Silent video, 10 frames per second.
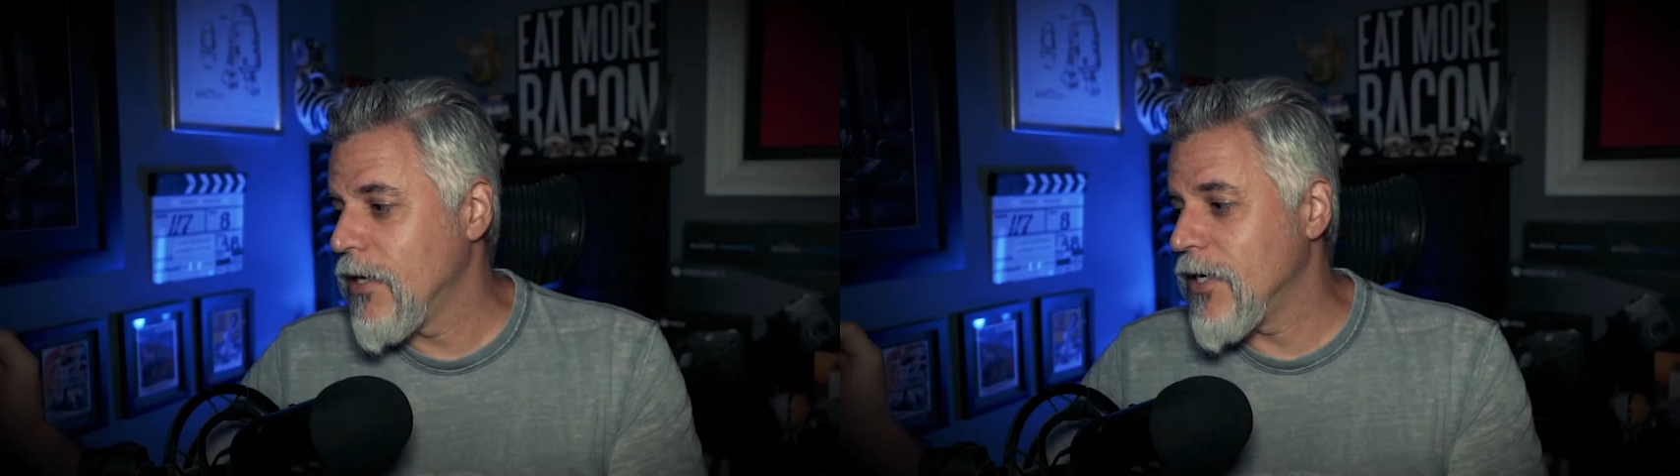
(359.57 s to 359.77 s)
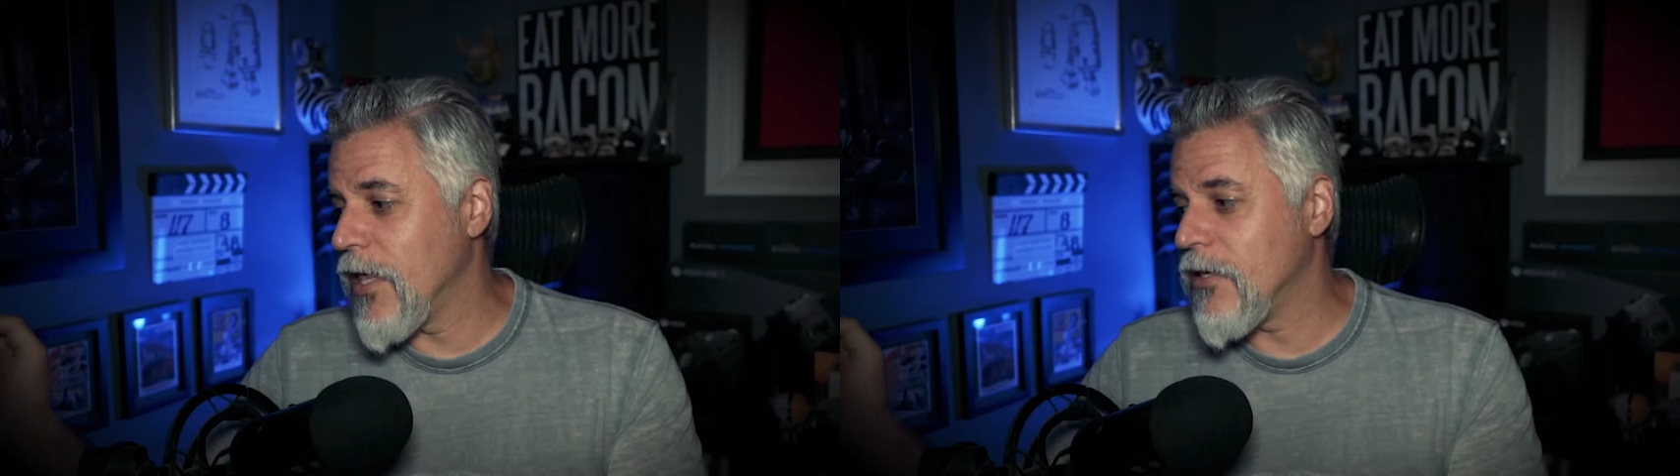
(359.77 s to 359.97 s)

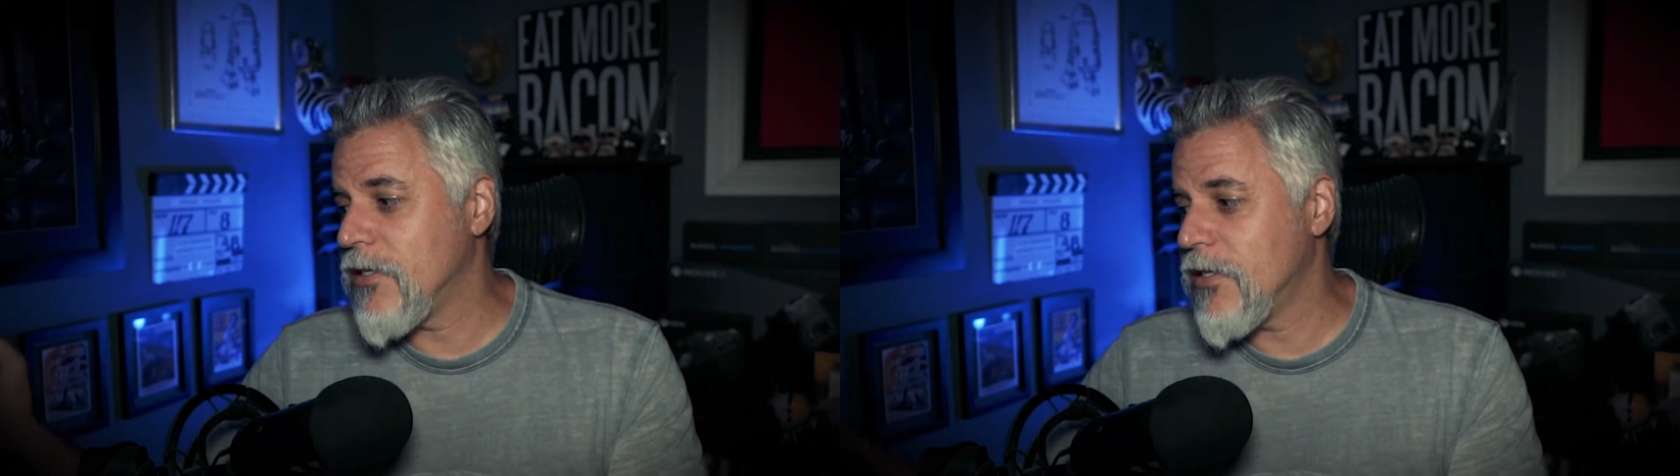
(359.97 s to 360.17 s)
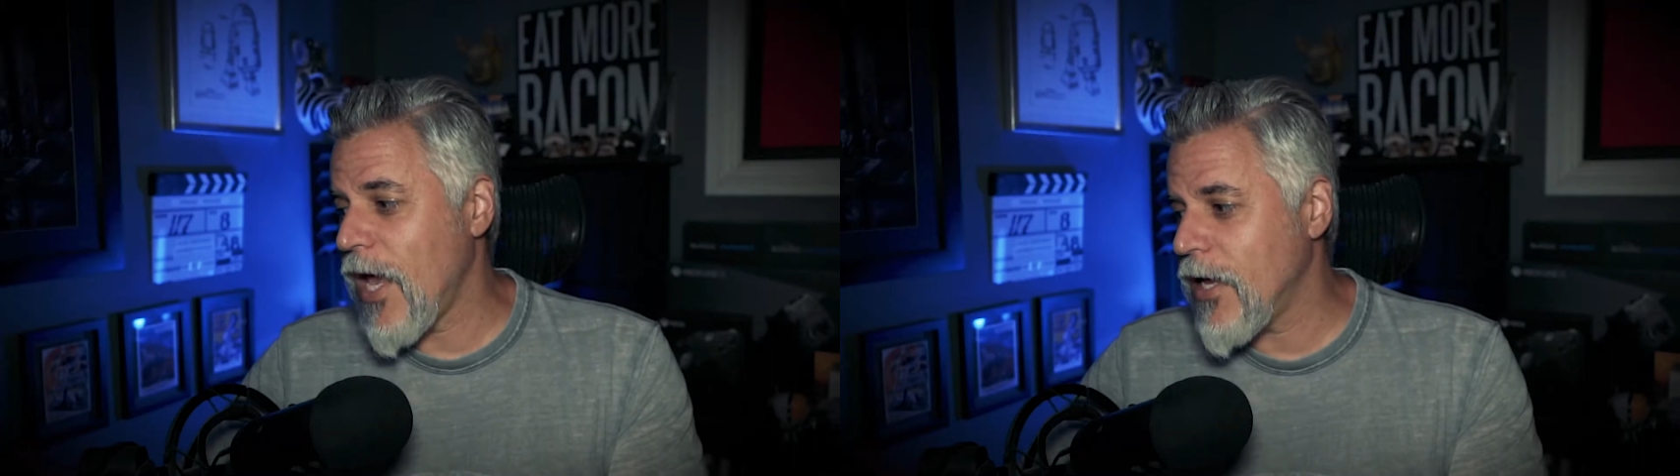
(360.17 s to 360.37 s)
Now the
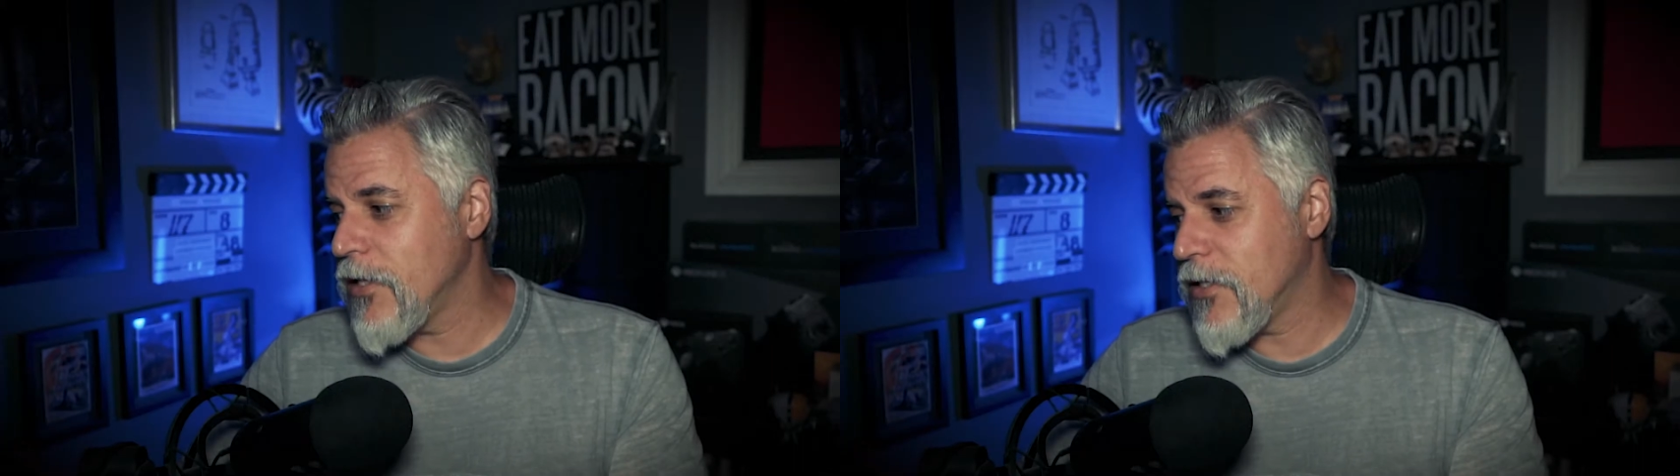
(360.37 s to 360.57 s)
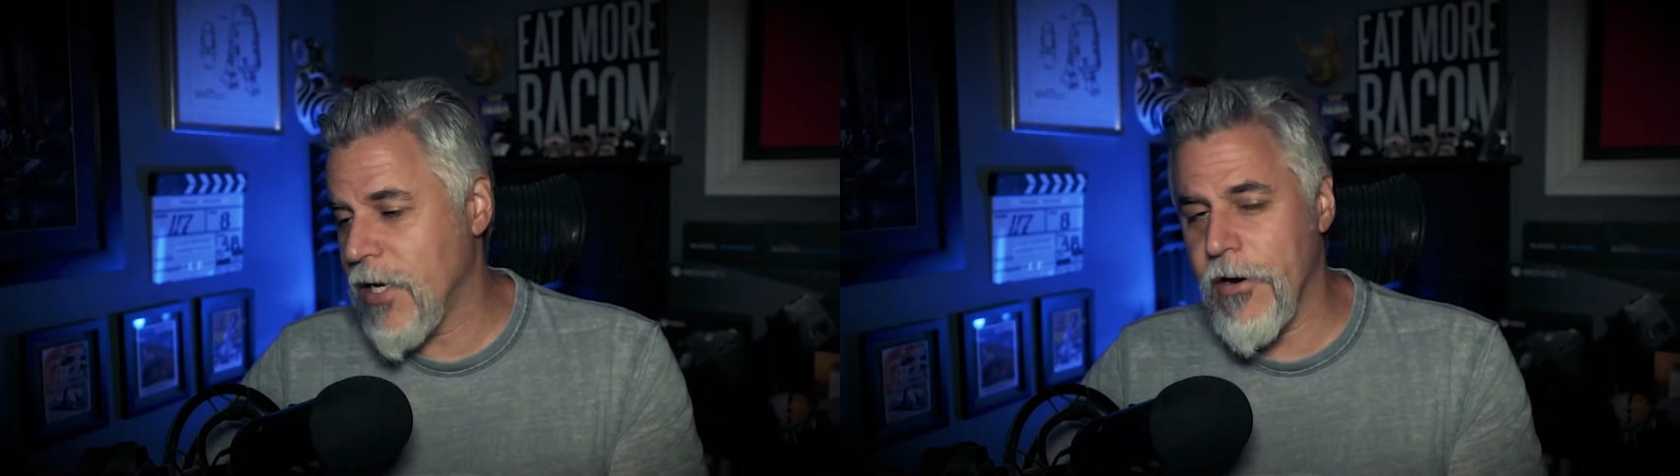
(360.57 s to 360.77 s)

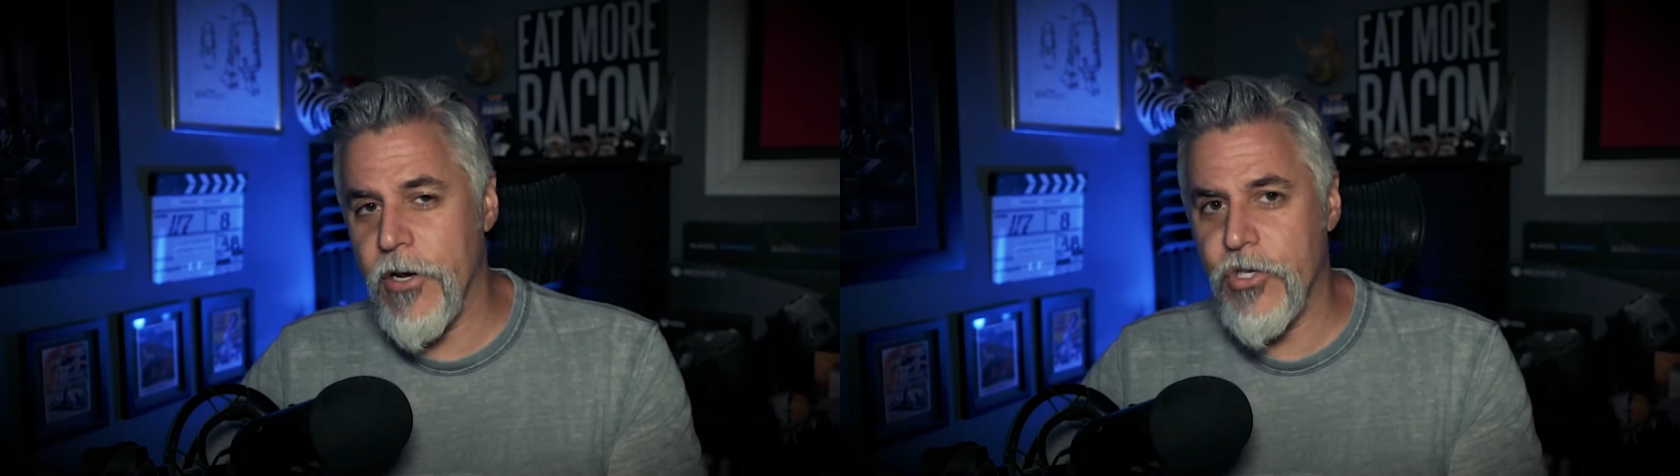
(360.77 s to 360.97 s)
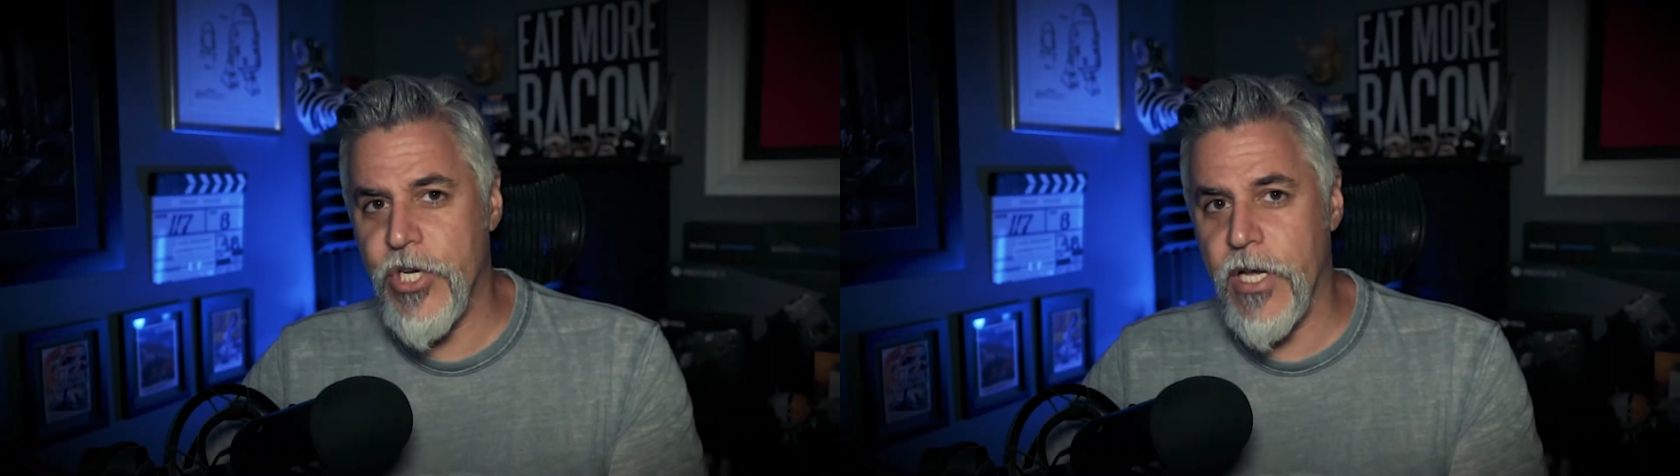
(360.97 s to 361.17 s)
second
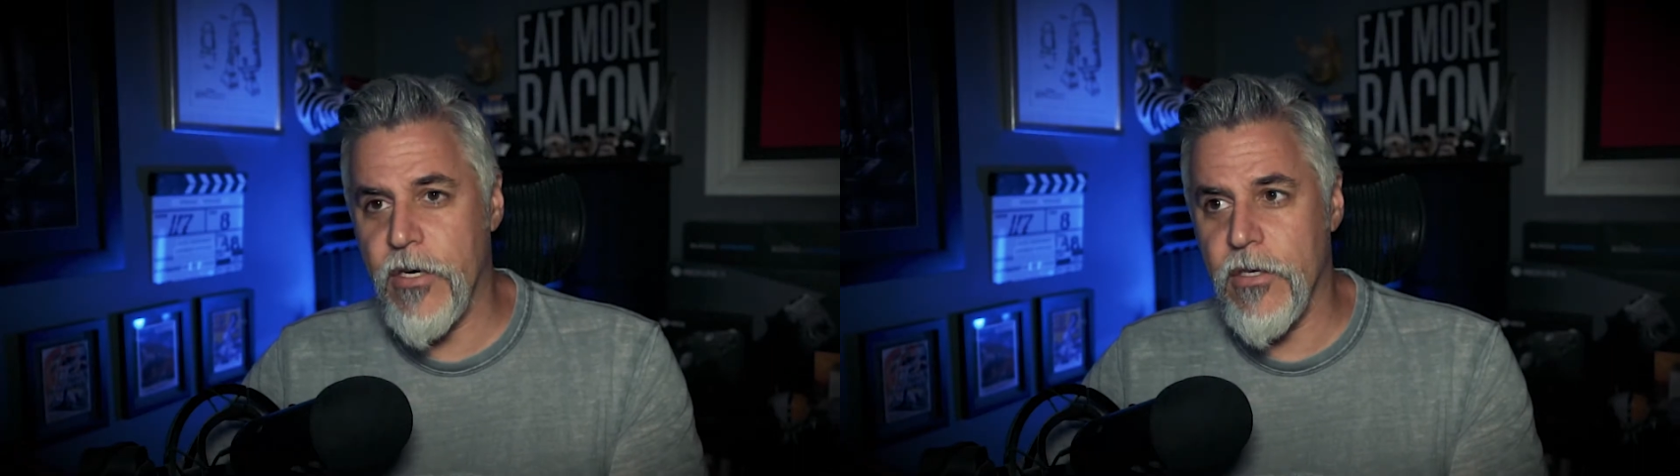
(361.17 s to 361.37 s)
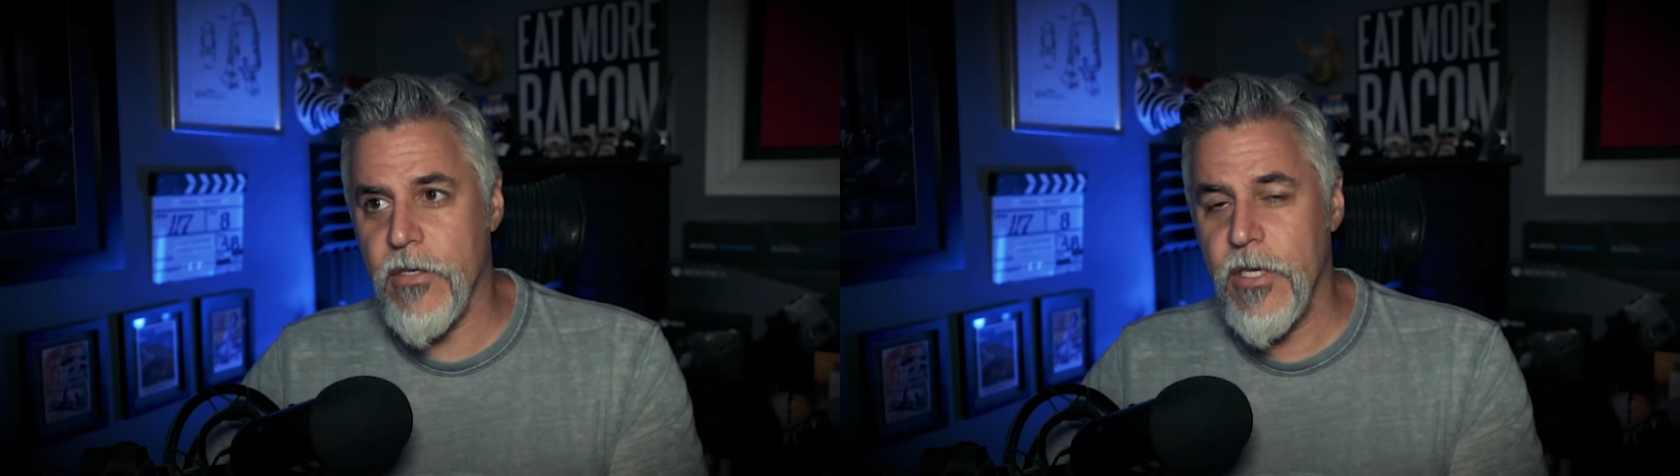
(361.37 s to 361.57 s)
stereo
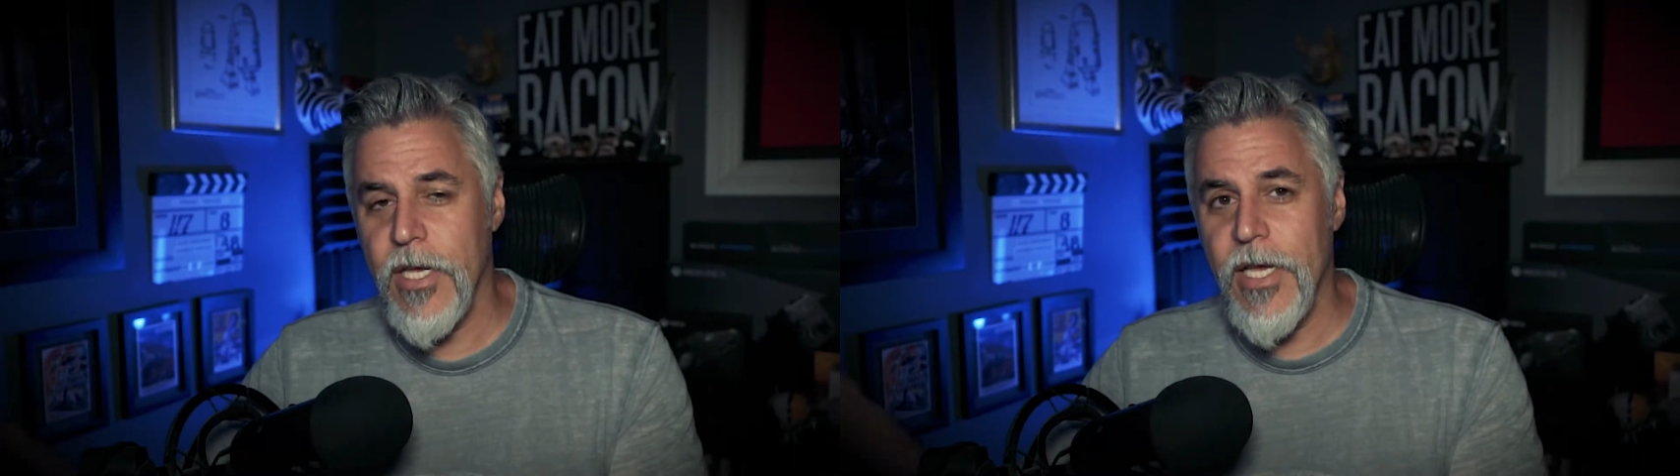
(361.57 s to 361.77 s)
channel